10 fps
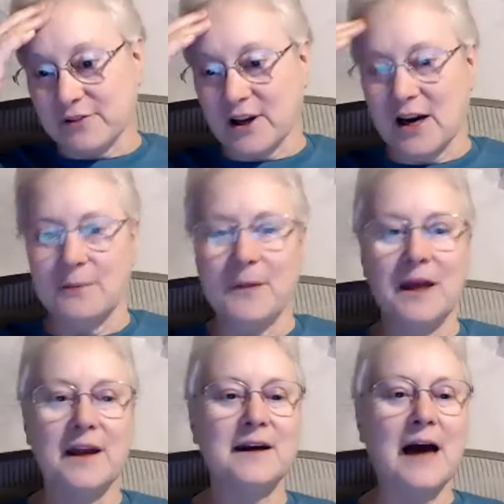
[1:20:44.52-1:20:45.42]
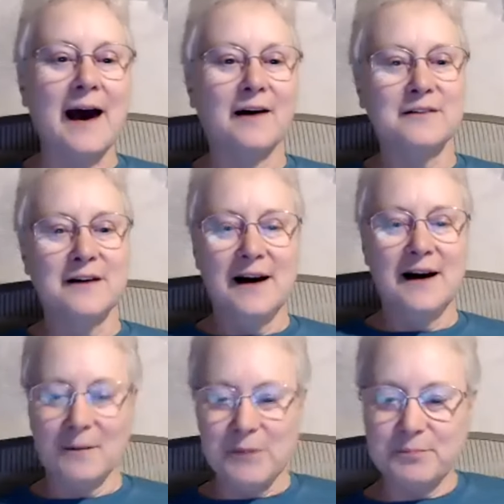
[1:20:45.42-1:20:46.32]
for coming. I'll,
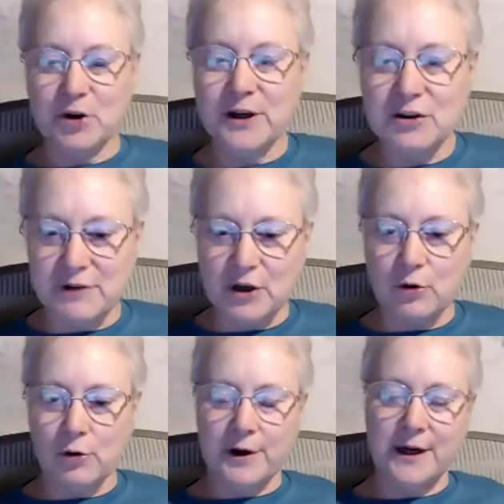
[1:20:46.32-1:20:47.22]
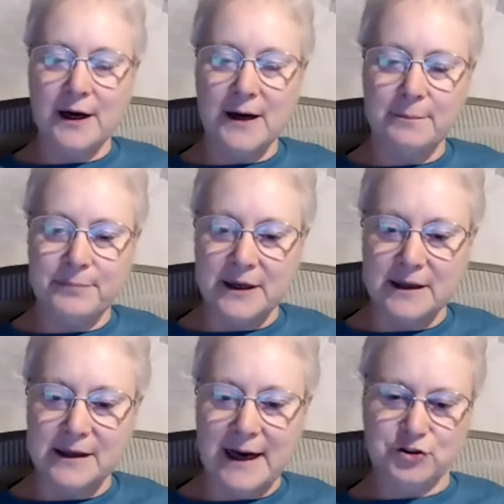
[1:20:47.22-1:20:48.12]
I'll, be putting the recording up.
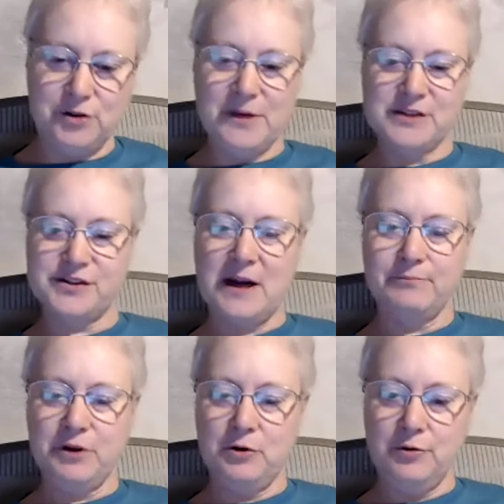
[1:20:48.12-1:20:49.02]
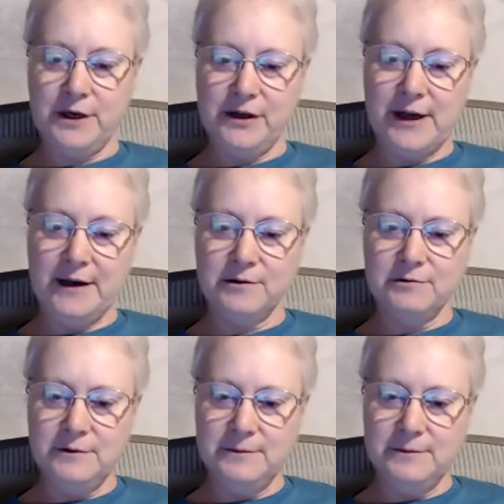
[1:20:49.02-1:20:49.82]
Uh, actually, I'm going to stop recording now.